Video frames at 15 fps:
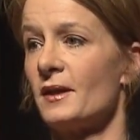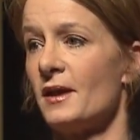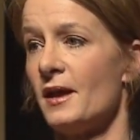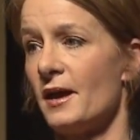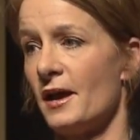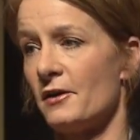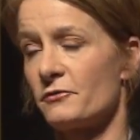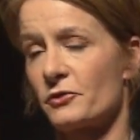
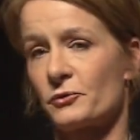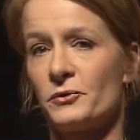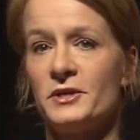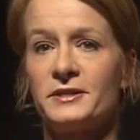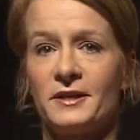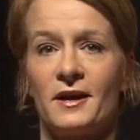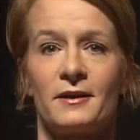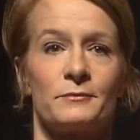have 3
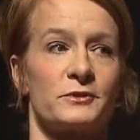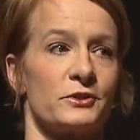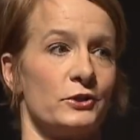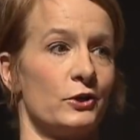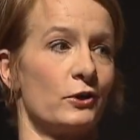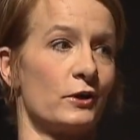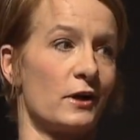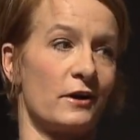times the
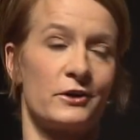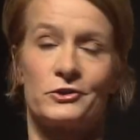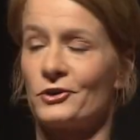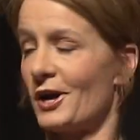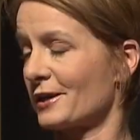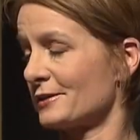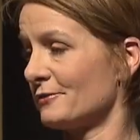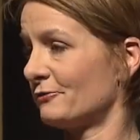urinary
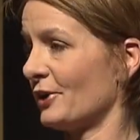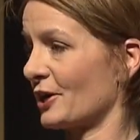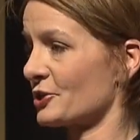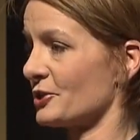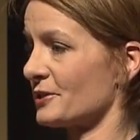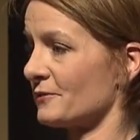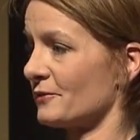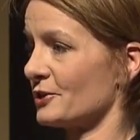tract
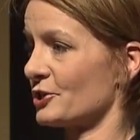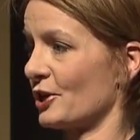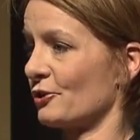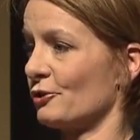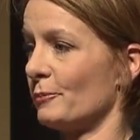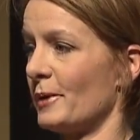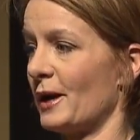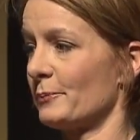infections of the
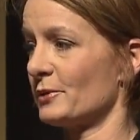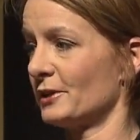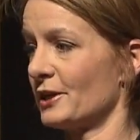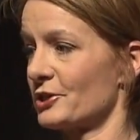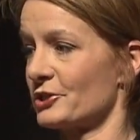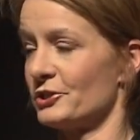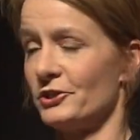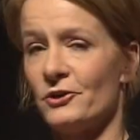general
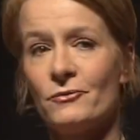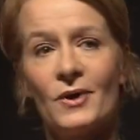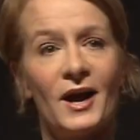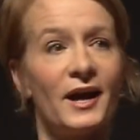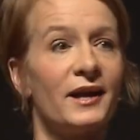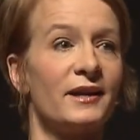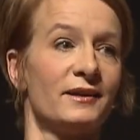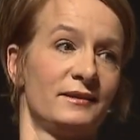population. You know
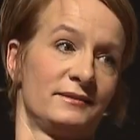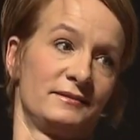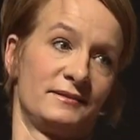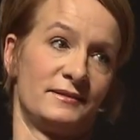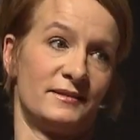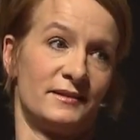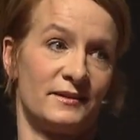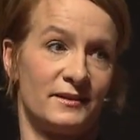why?
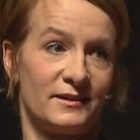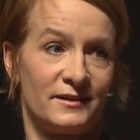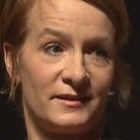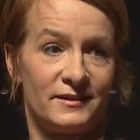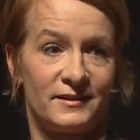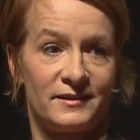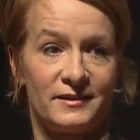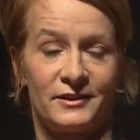
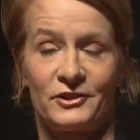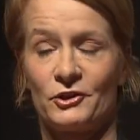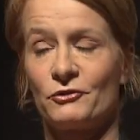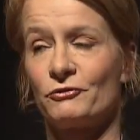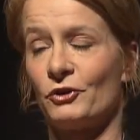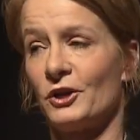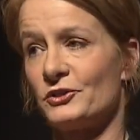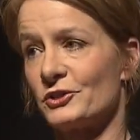They're
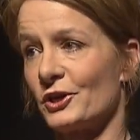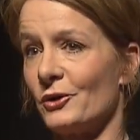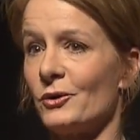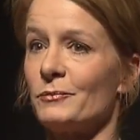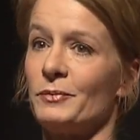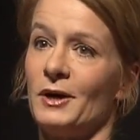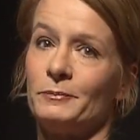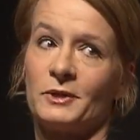afraid to go in
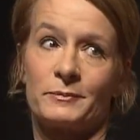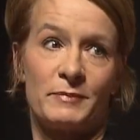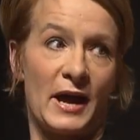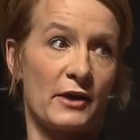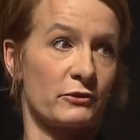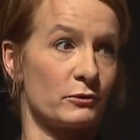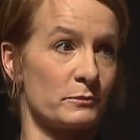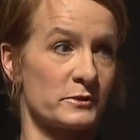public
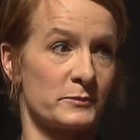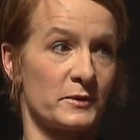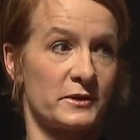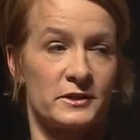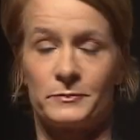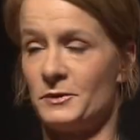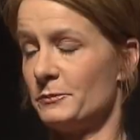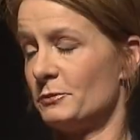bathrooms because
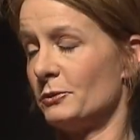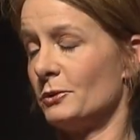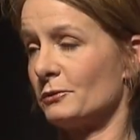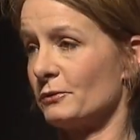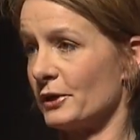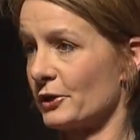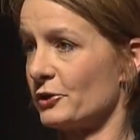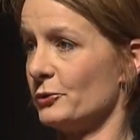people will
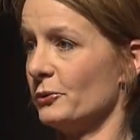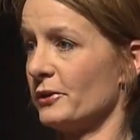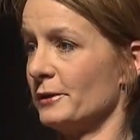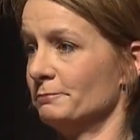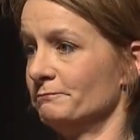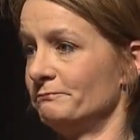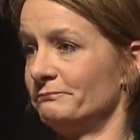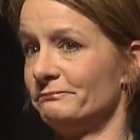ridicule
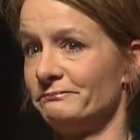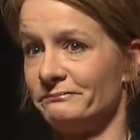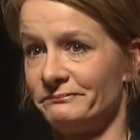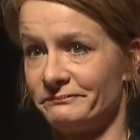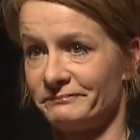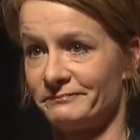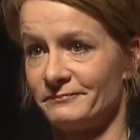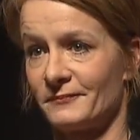them.
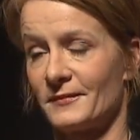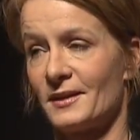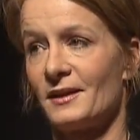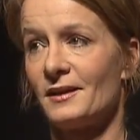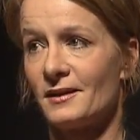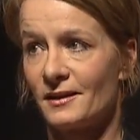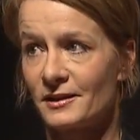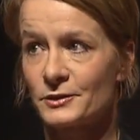
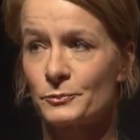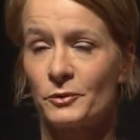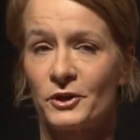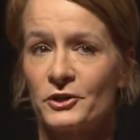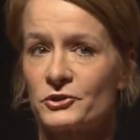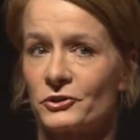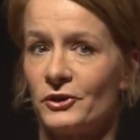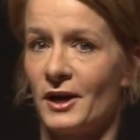That's pretty
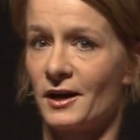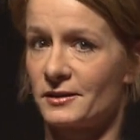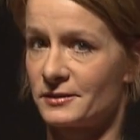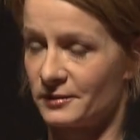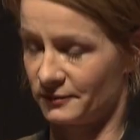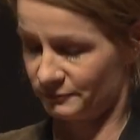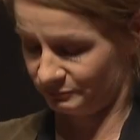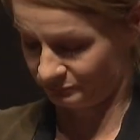direct.
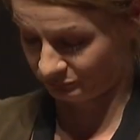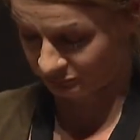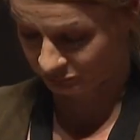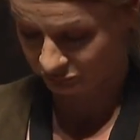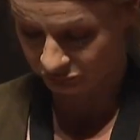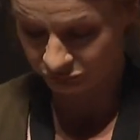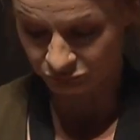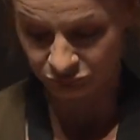
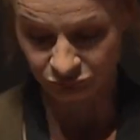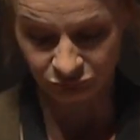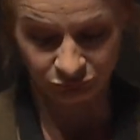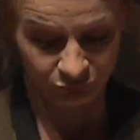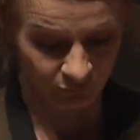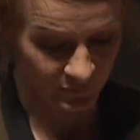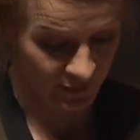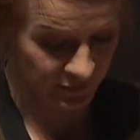
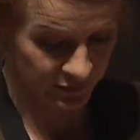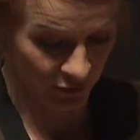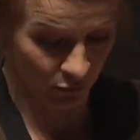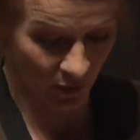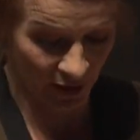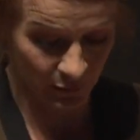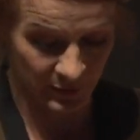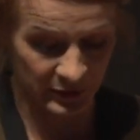So
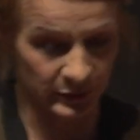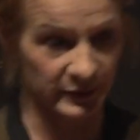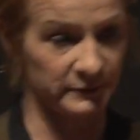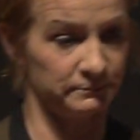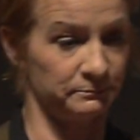why do we do it?